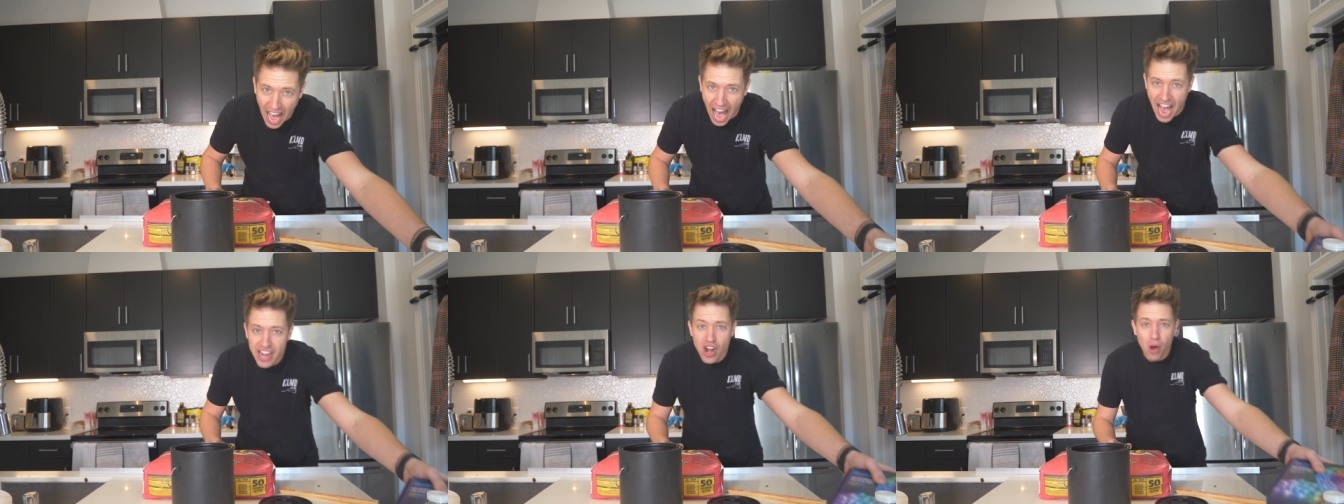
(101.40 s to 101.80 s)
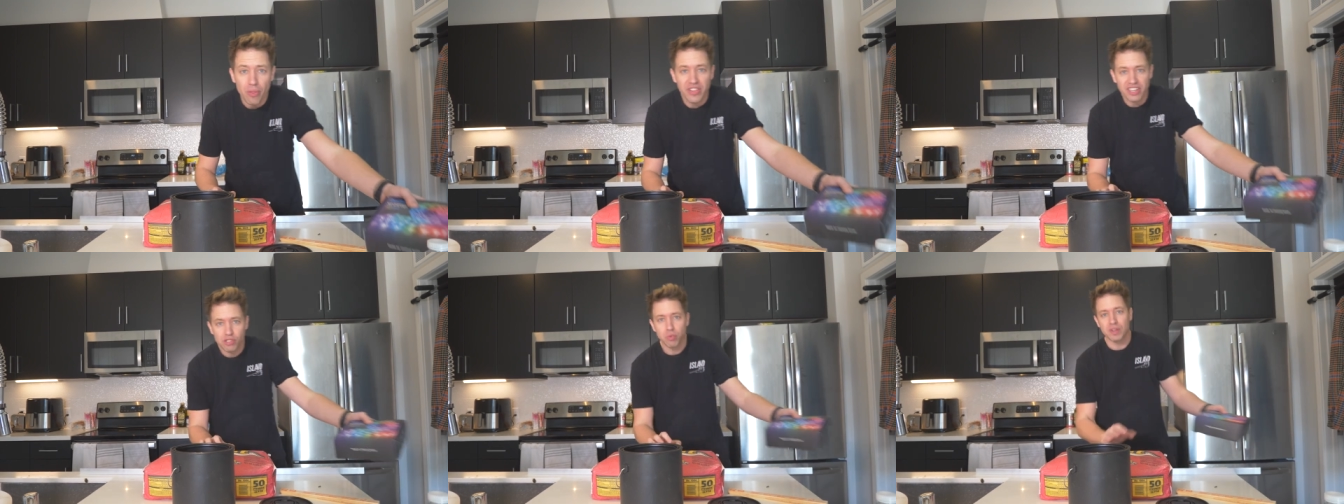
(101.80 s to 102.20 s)
I
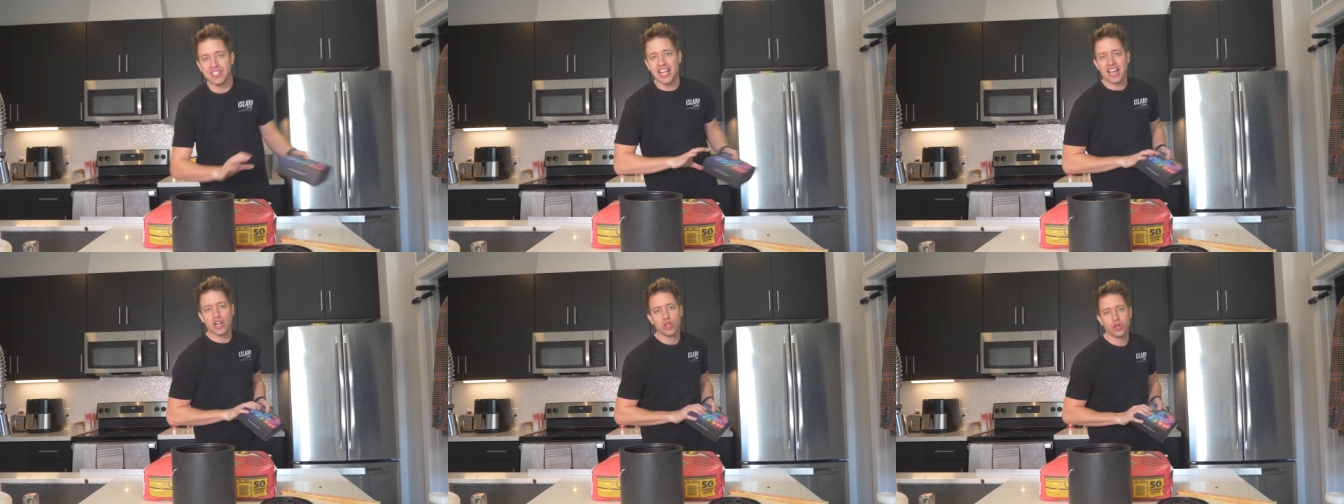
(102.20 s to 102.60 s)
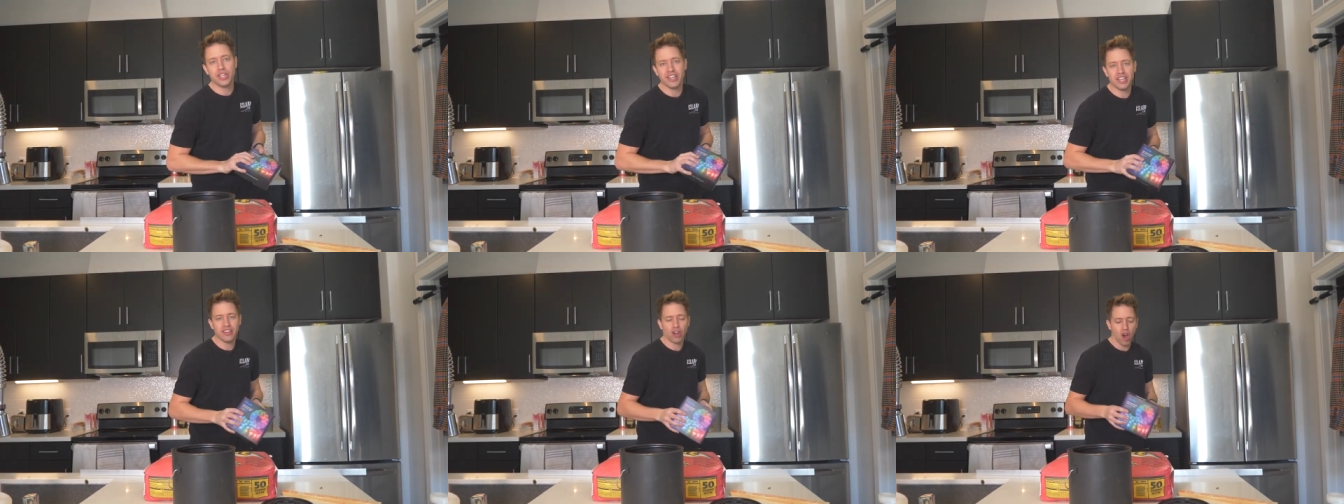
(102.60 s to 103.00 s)
know this wasn't
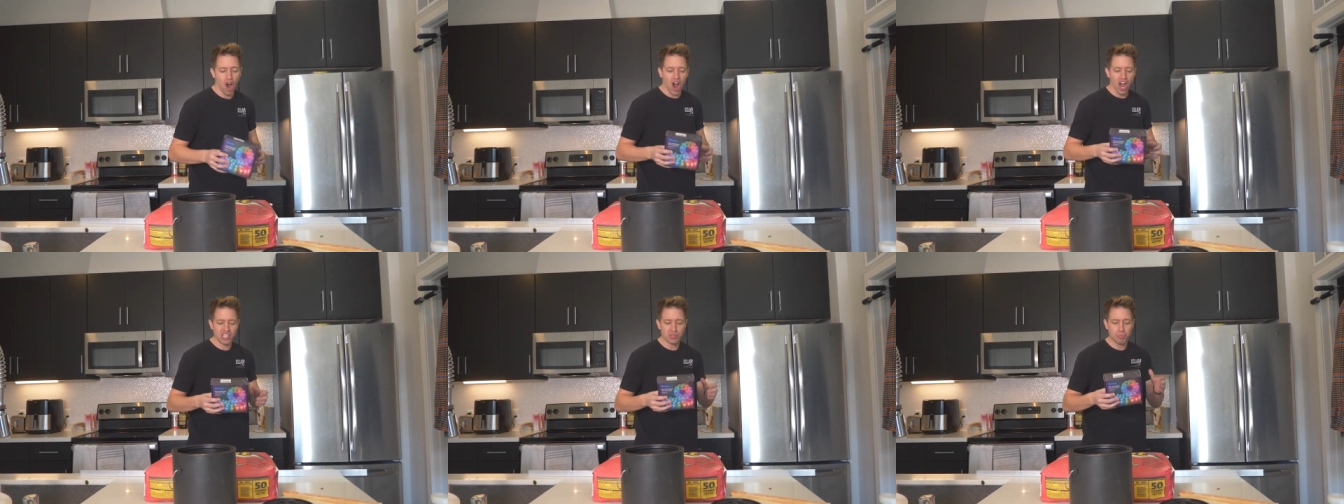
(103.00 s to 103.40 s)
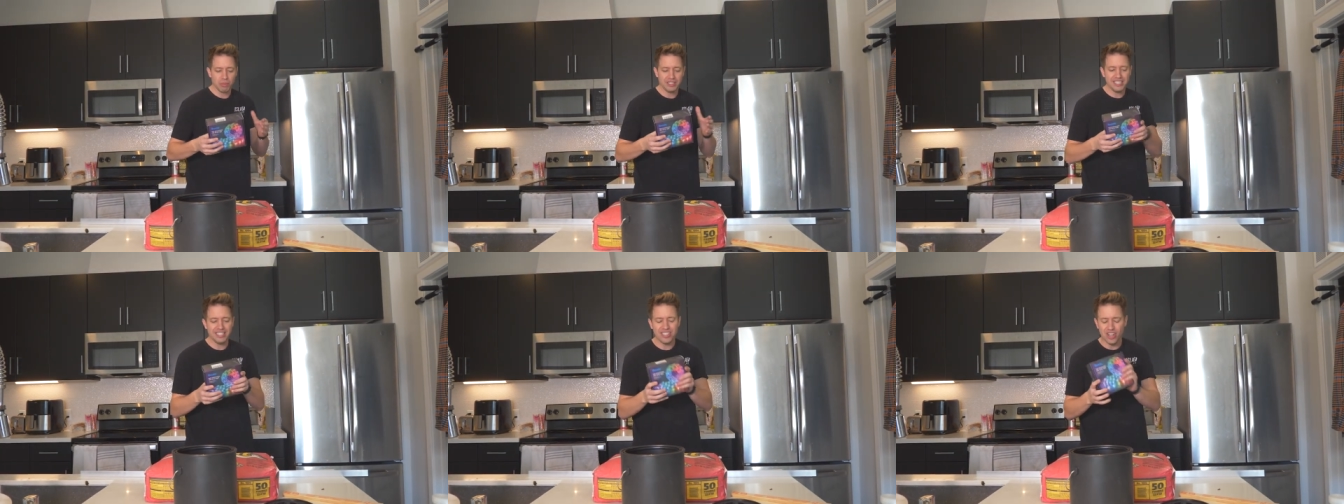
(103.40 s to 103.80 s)
included in the cost,
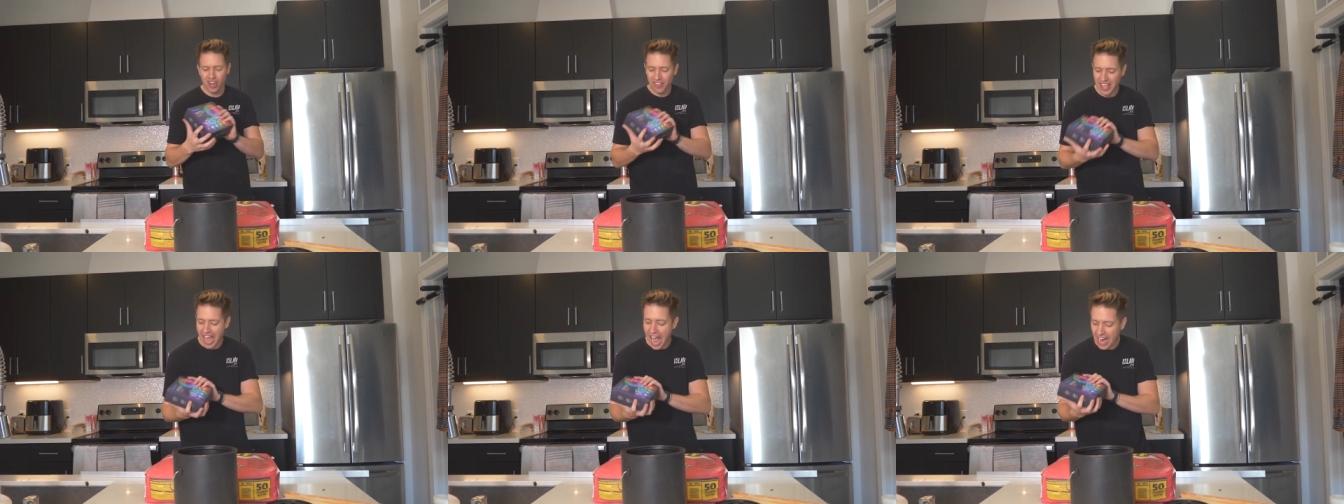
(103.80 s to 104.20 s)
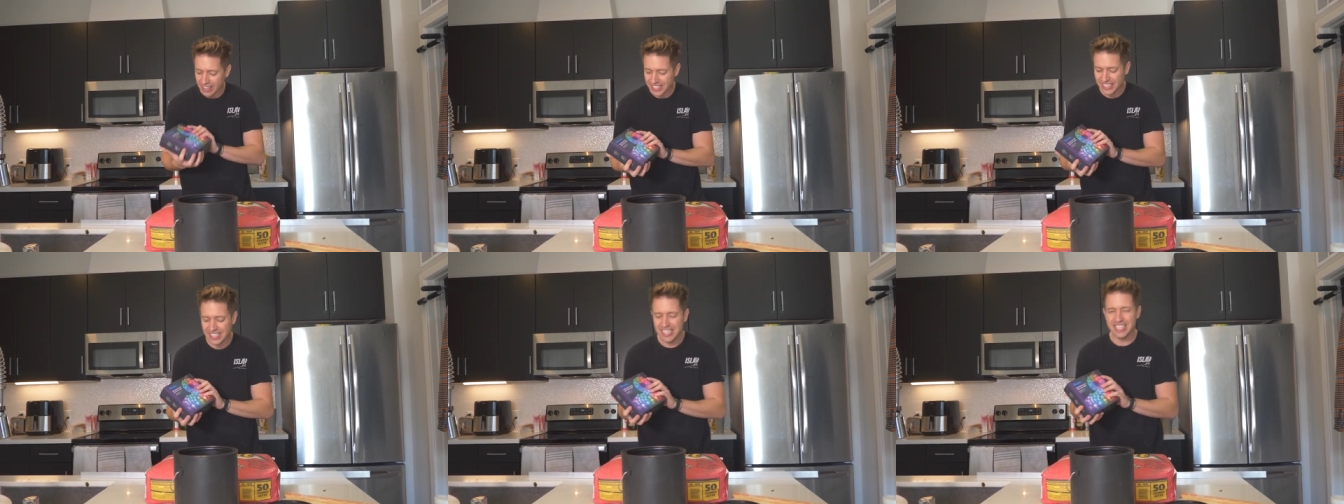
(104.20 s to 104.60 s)
but these are the
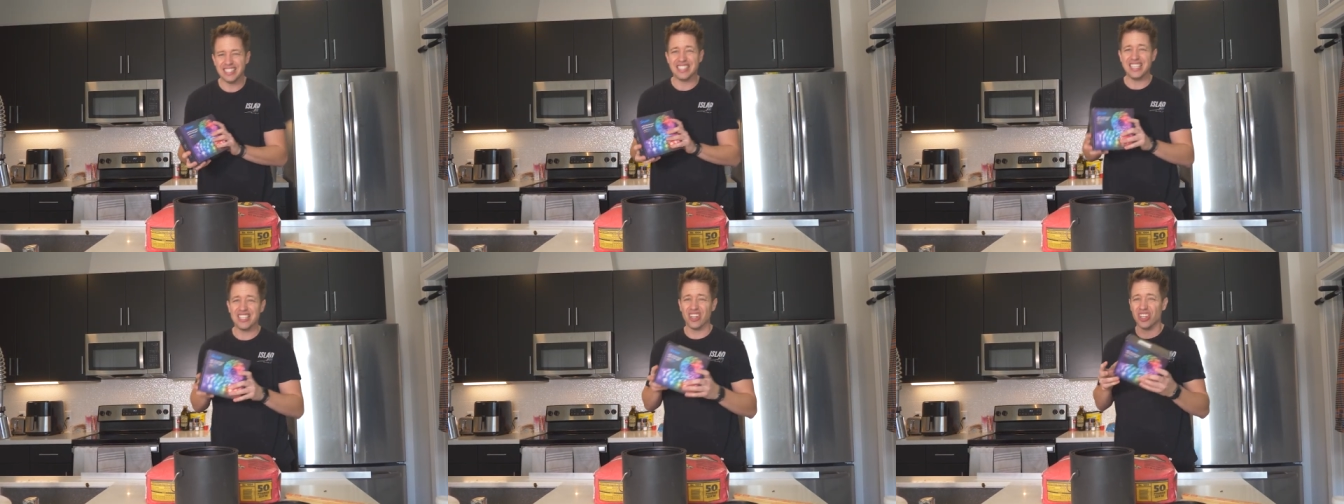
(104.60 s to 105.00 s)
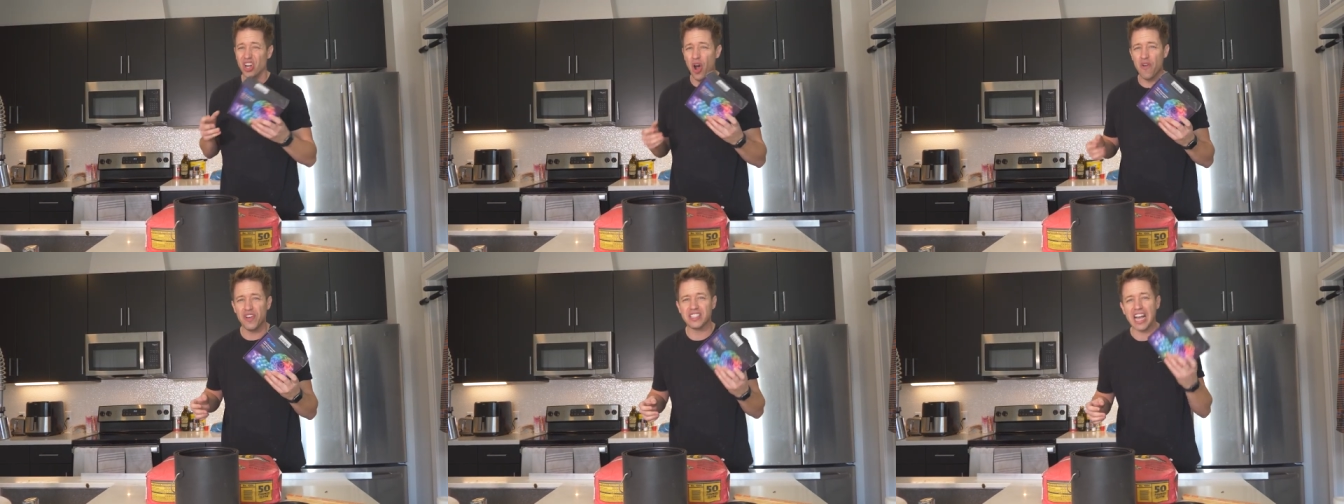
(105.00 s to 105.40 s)
L E Ds. These are
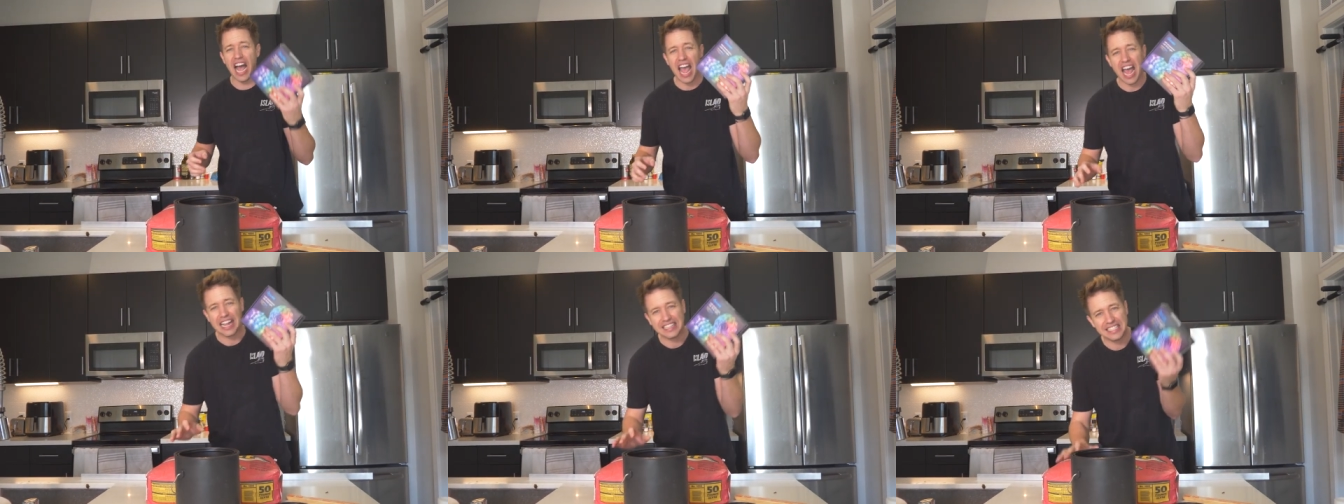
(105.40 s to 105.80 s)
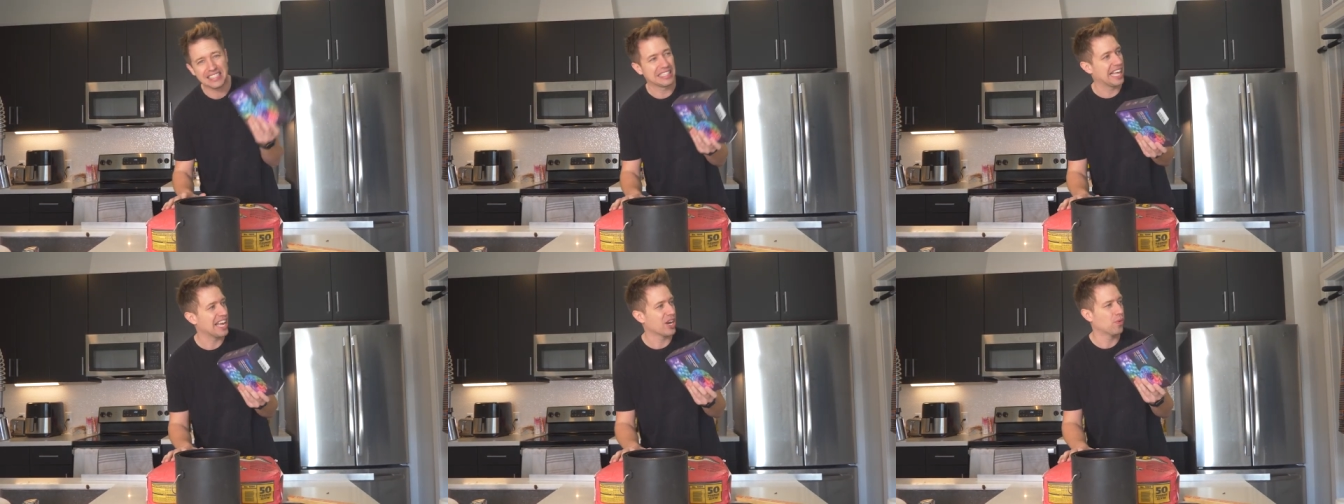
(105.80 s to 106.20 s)
Govees. I had
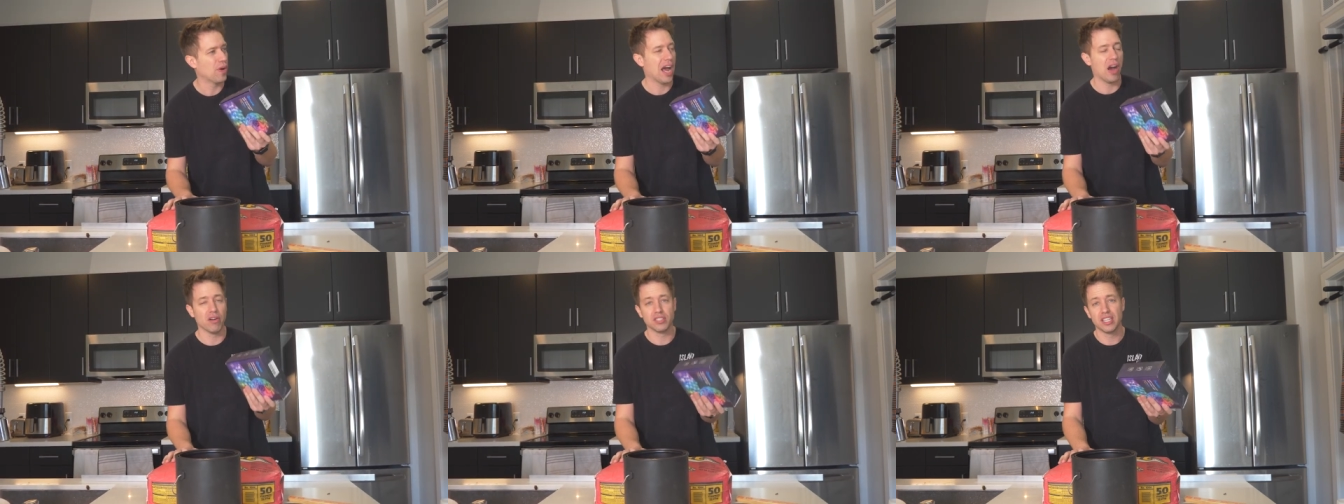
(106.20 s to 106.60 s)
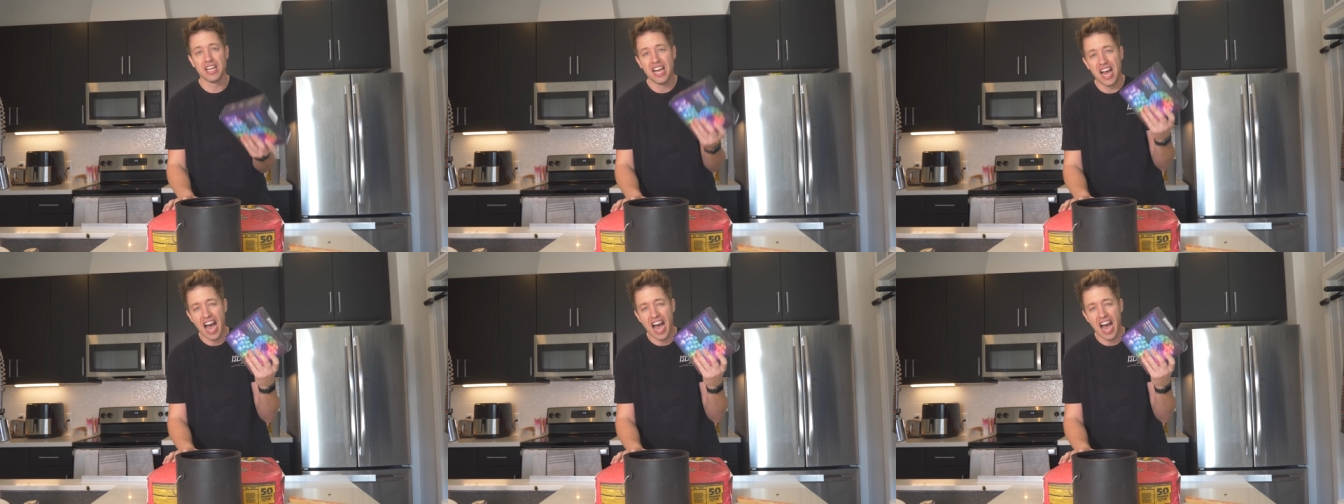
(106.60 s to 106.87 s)
these laying around.